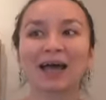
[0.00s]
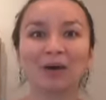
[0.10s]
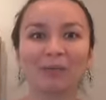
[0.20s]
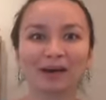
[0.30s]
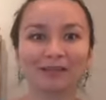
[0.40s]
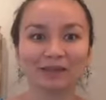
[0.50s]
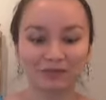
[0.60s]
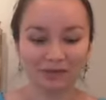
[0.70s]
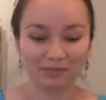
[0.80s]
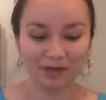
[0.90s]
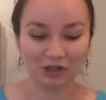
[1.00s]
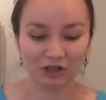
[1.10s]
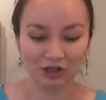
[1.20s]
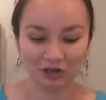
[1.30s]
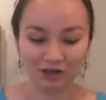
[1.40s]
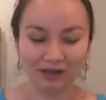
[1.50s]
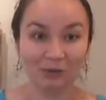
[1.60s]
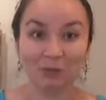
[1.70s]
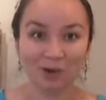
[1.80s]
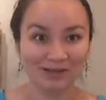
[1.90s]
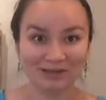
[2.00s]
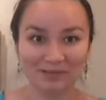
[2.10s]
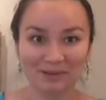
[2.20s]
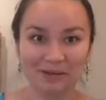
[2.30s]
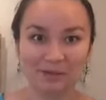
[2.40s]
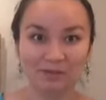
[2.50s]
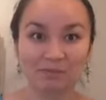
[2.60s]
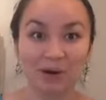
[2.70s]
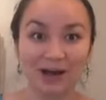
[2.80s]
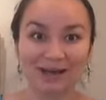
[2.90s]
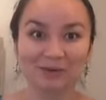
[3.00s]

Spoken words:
And when I lifted my shirt, it wasn't the baby's butt.